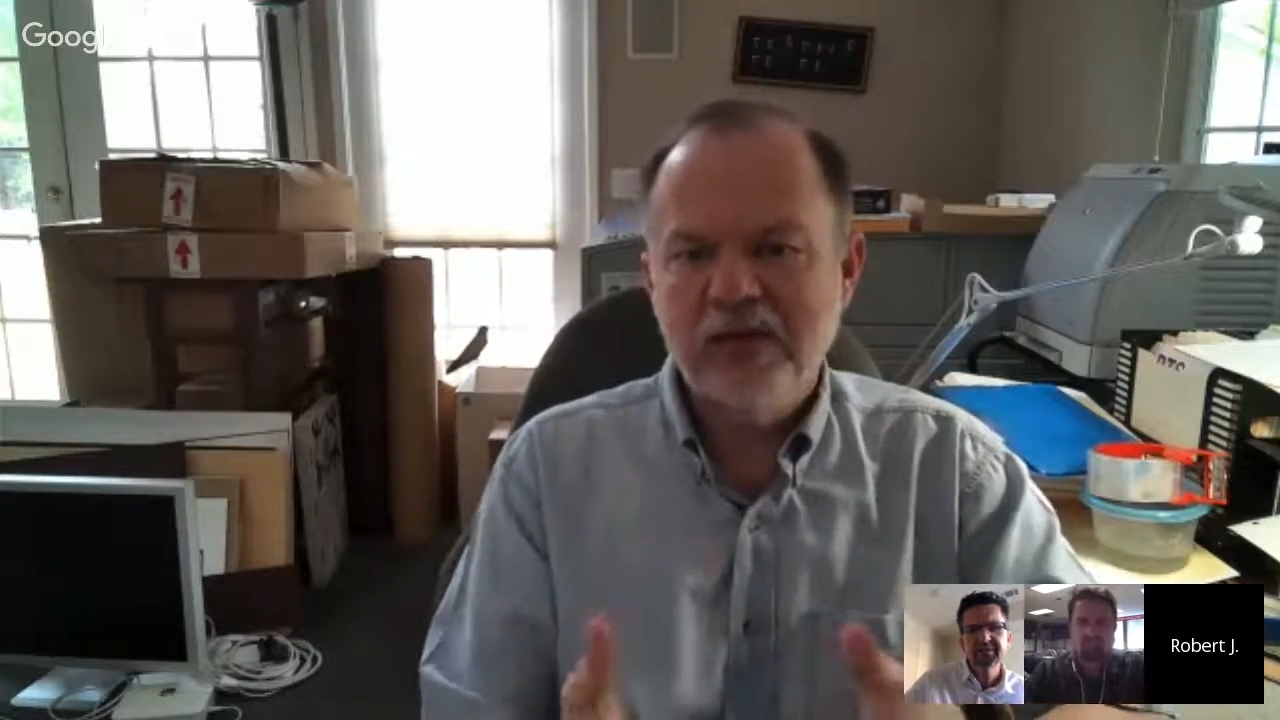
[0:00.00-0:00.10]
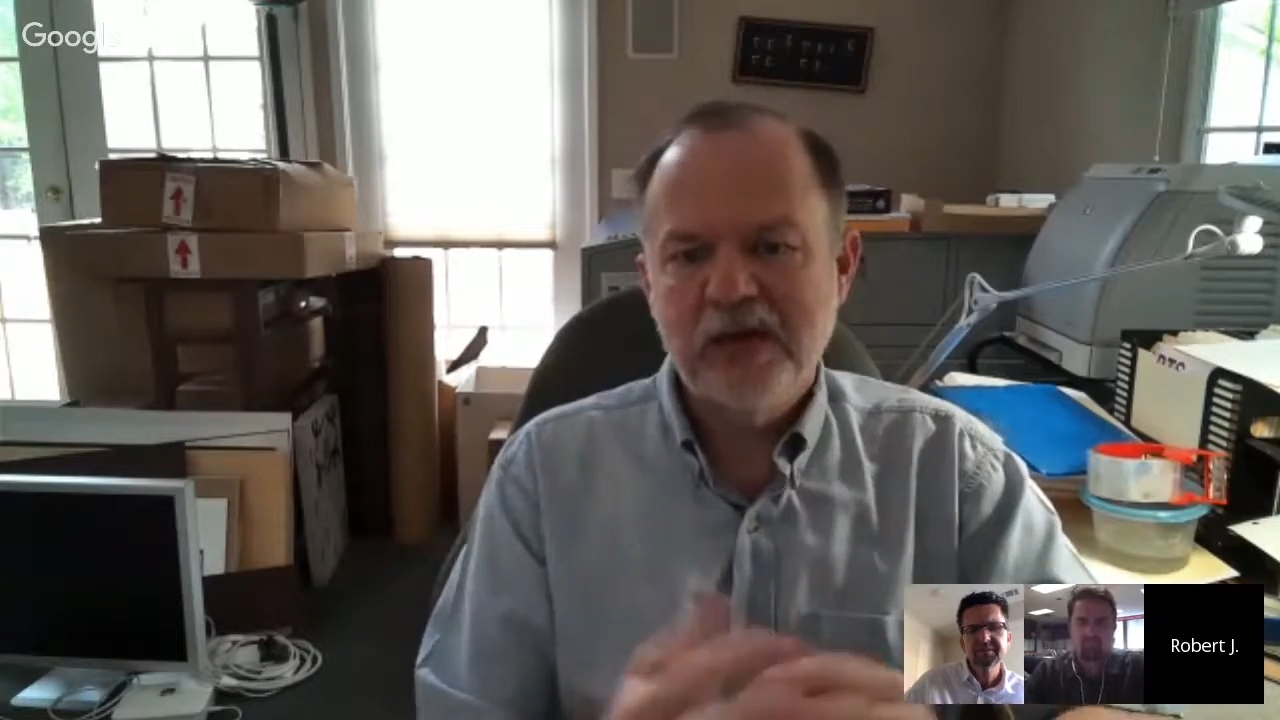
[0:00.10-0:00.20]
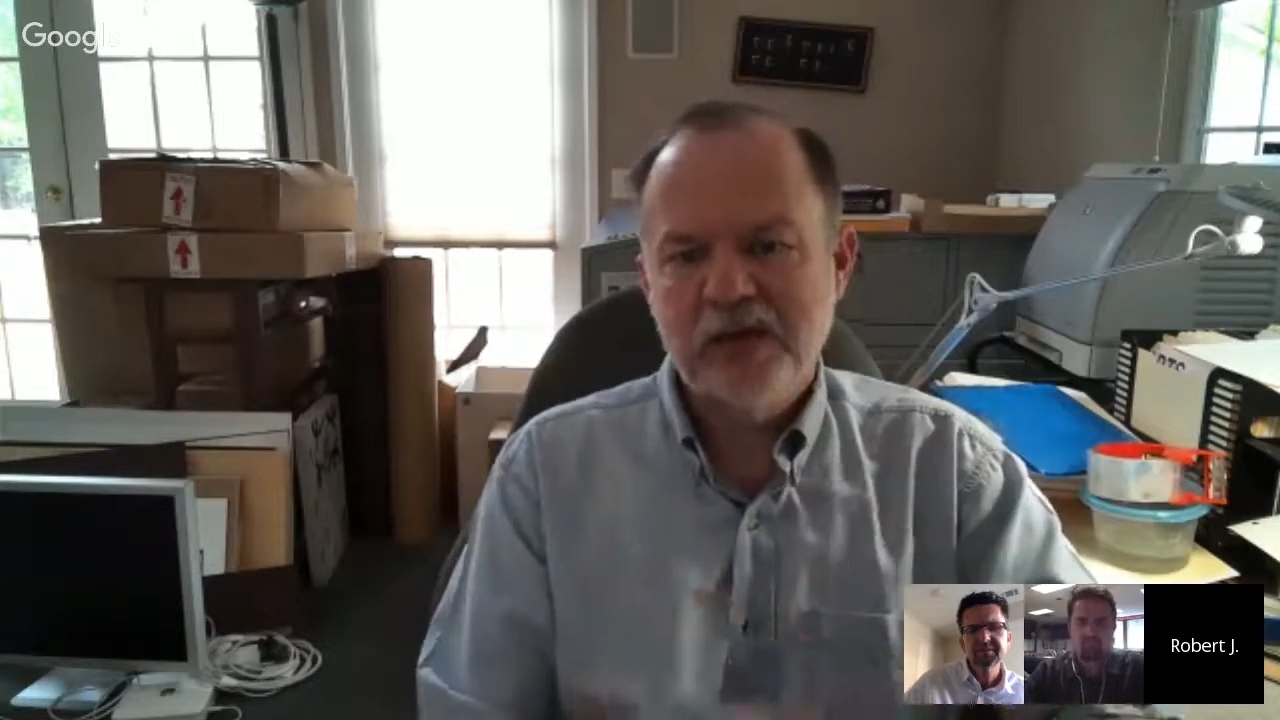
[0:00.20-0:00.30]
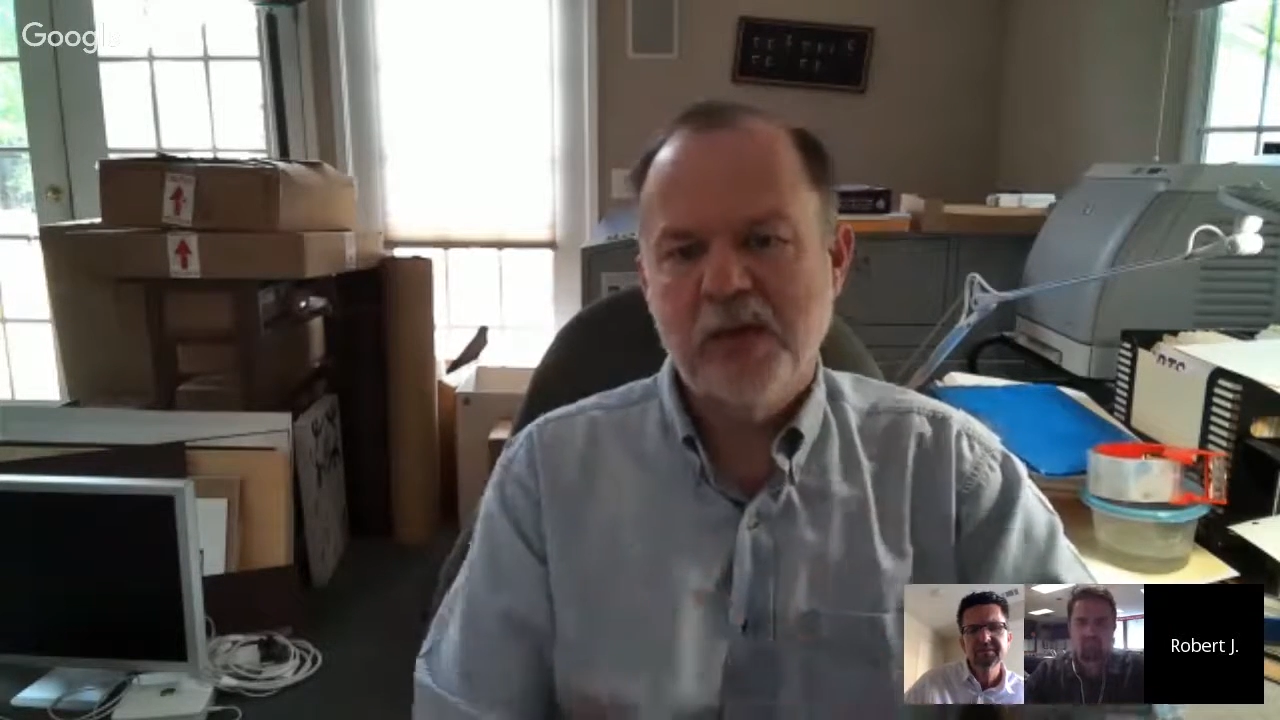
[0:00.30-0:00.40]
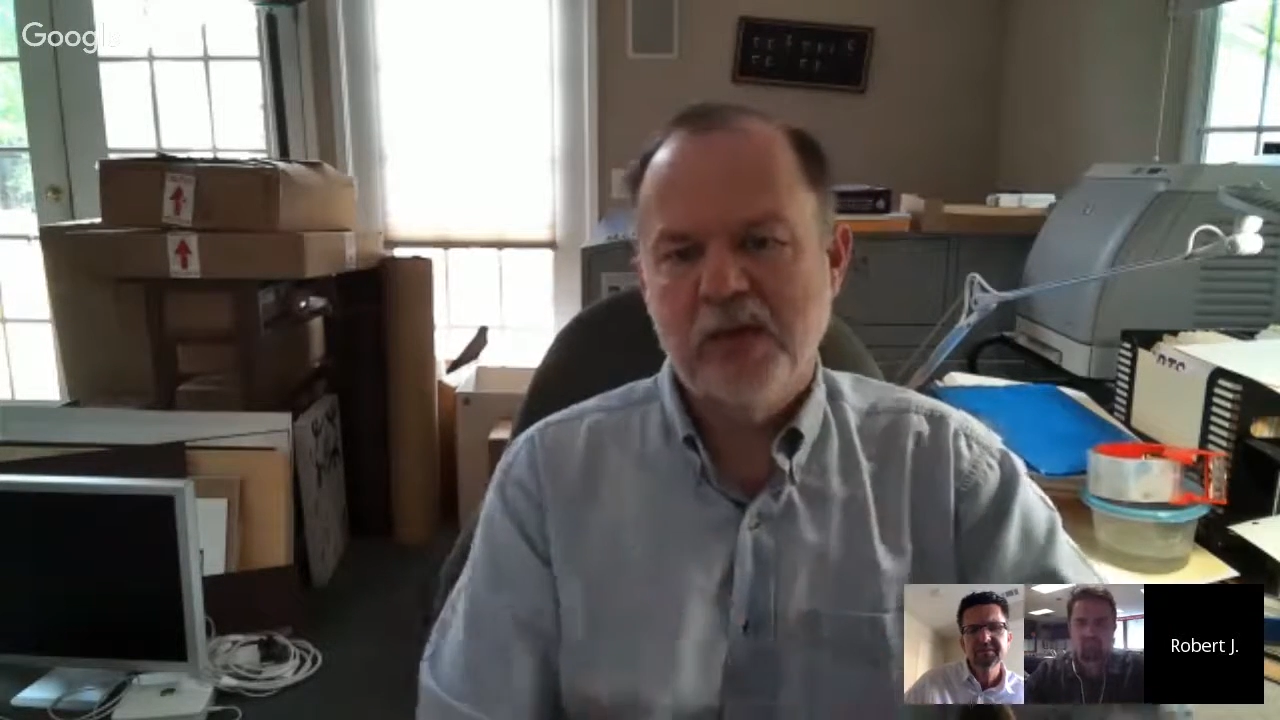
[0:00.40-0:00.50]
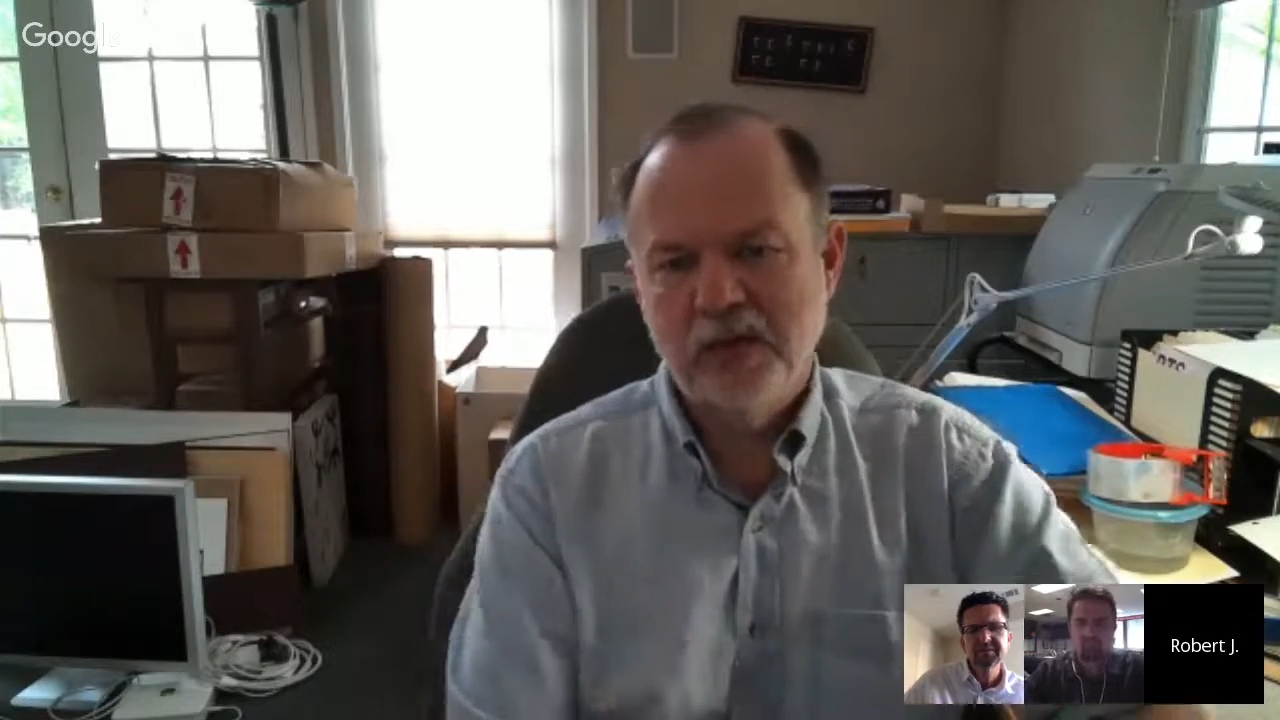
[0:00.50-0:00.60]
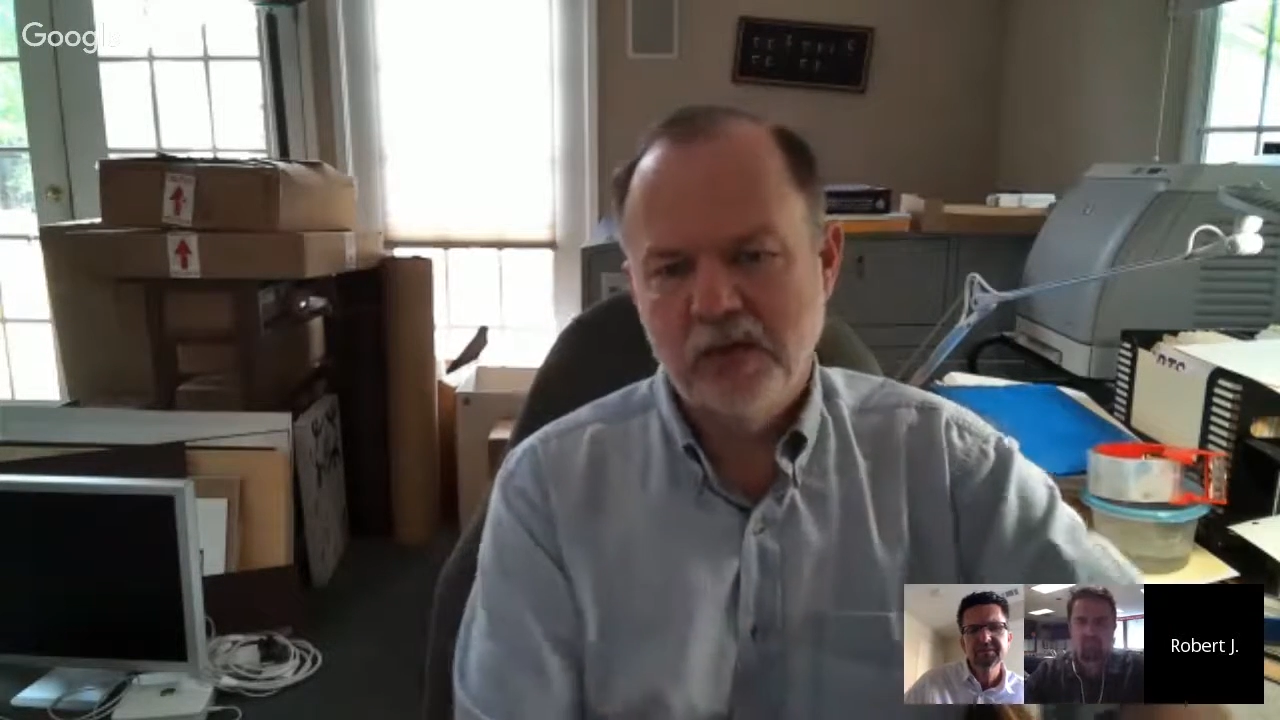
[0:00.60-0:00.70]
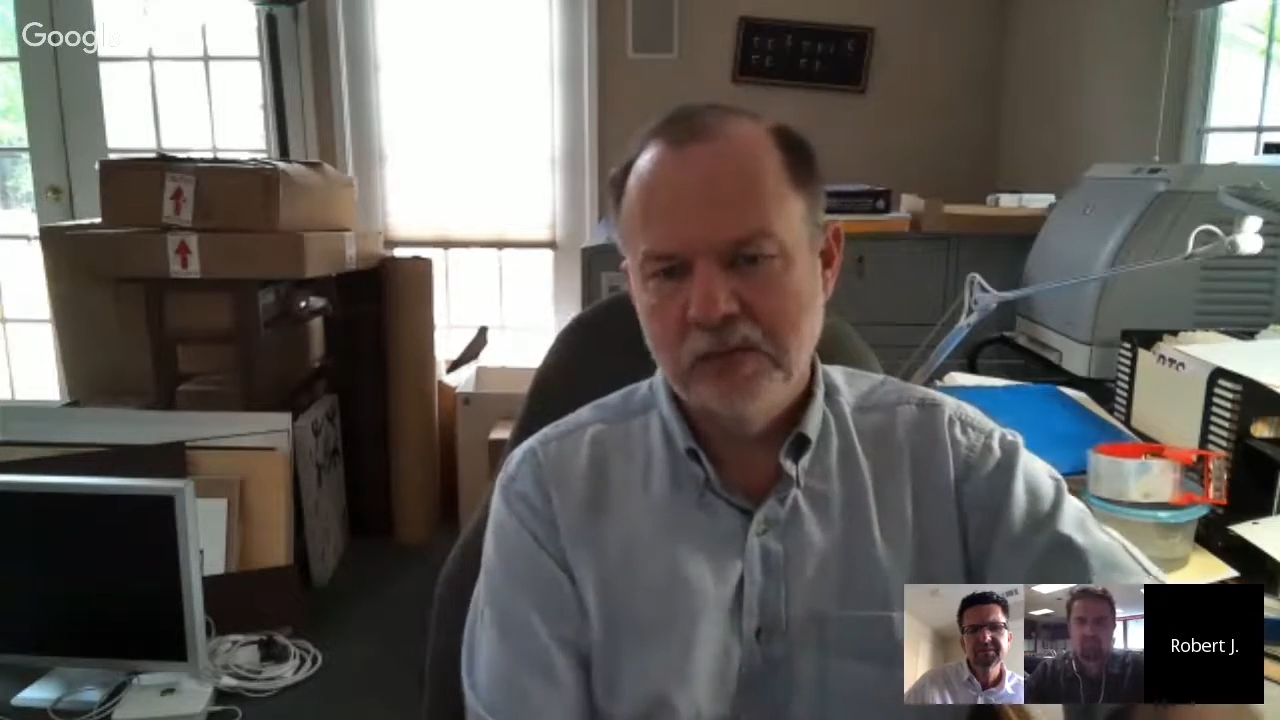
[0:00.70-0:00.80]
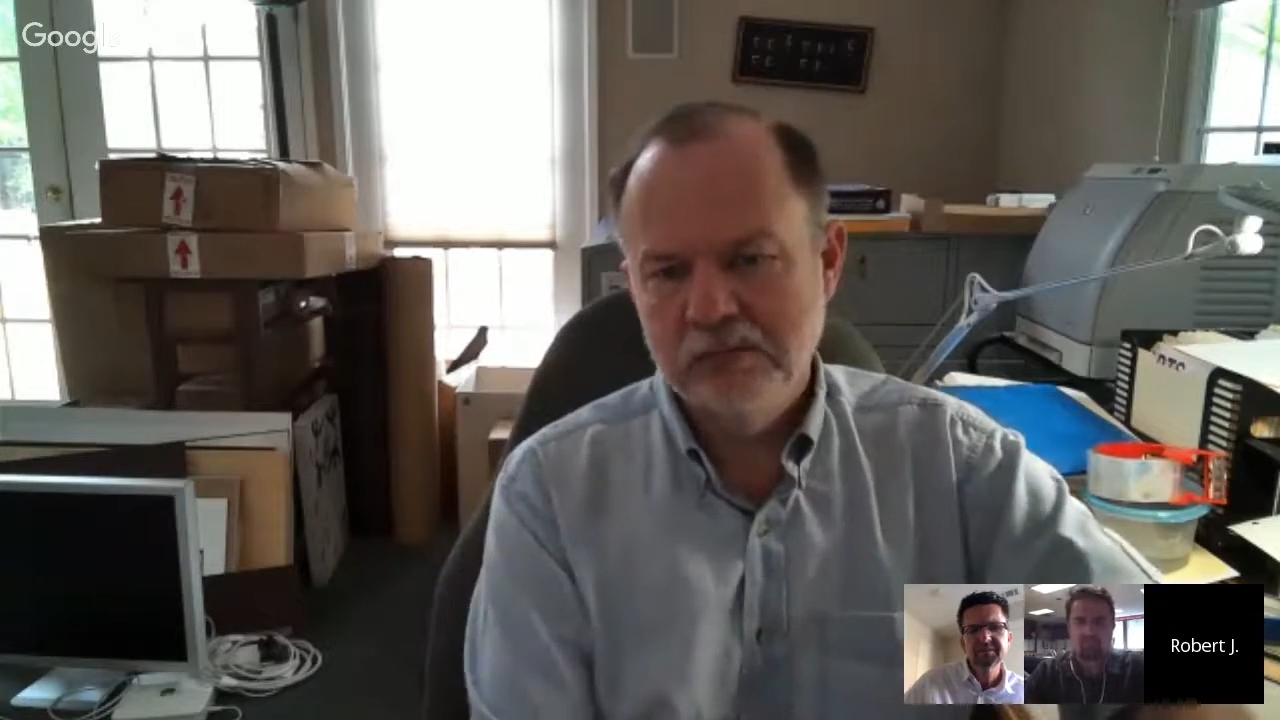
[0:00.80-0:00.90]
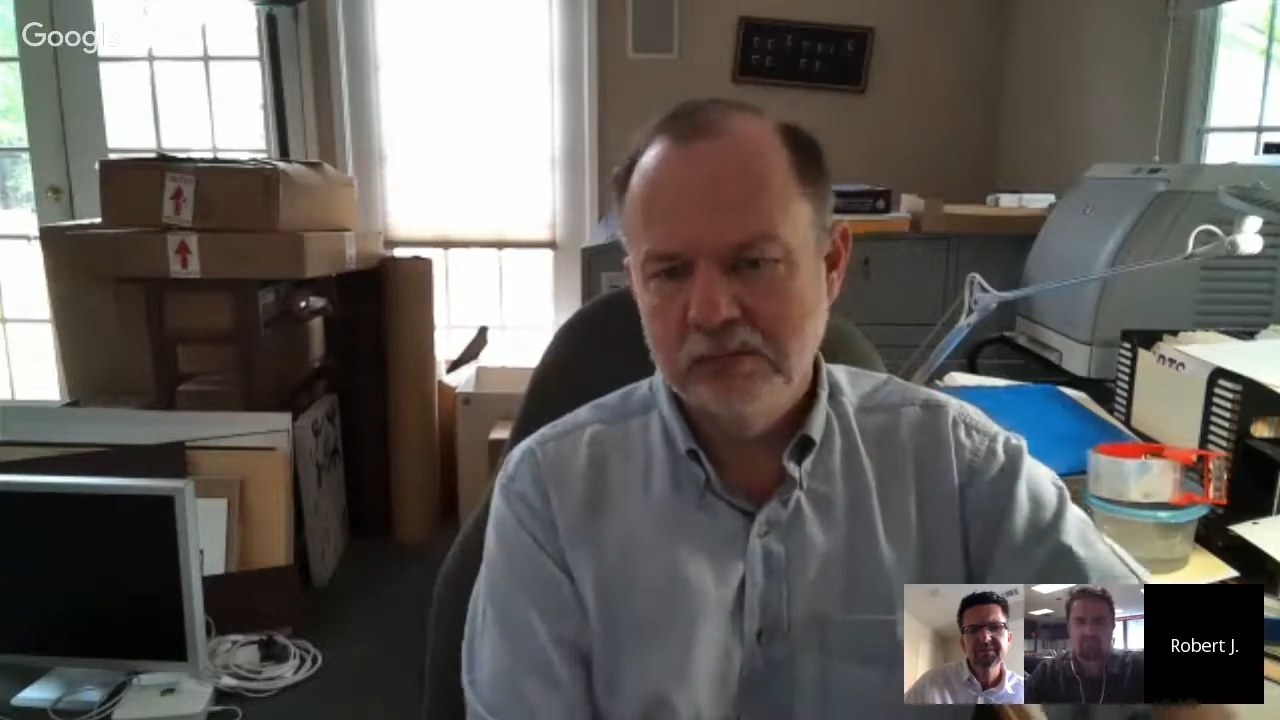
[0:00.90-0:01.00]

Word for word: things we can do